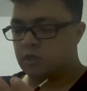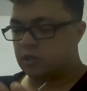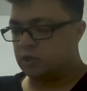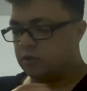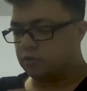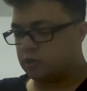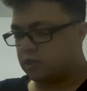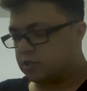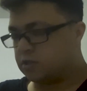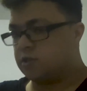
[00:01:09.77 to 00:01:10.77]
here it
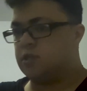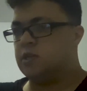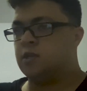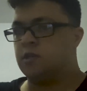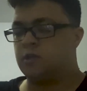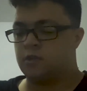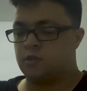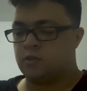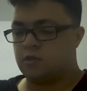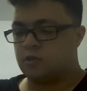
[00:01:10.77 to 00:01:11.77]
is, the
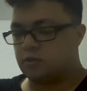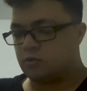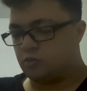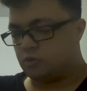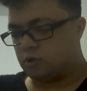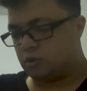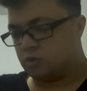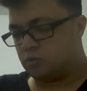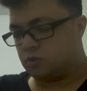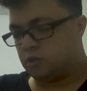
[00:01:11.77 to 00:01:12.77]

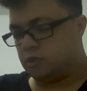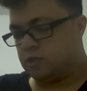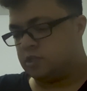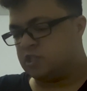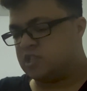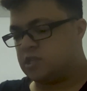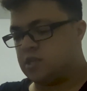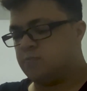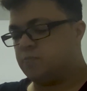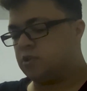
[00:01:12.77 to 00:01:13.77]
awkwardly
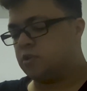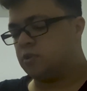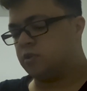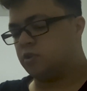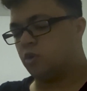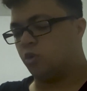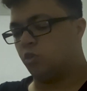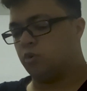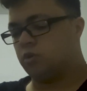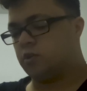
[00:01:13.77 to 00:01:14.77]
cheap
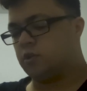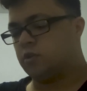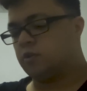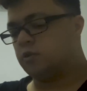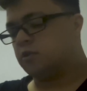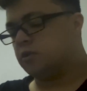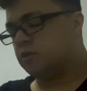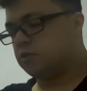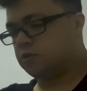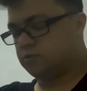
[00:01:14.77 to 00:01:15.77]
cord.
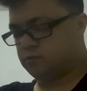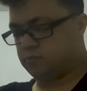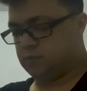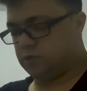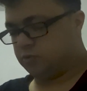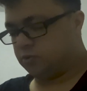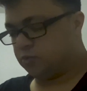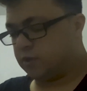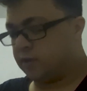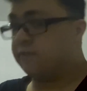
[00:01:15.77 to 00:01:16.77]
It was
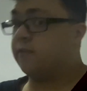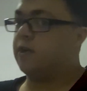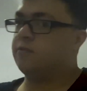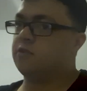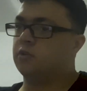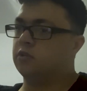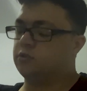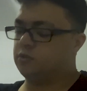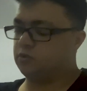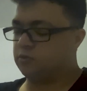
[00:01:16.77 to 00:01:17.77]
only like $5,
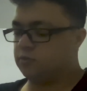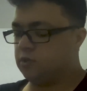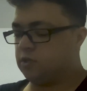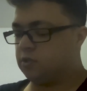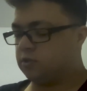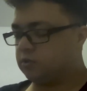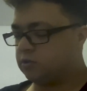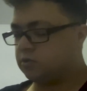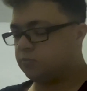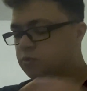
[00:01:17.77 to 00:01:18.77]
so not
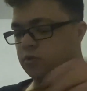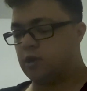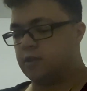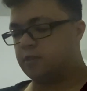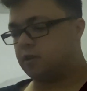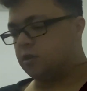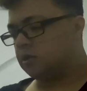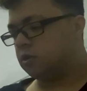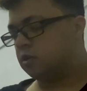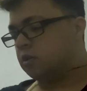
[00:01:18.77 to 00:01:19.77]
surprising.
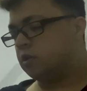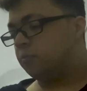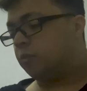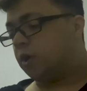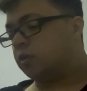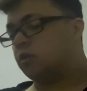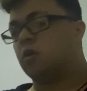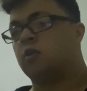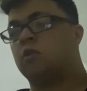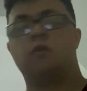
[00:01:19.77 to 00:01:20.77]
But
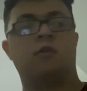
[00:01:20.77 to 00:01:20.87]
long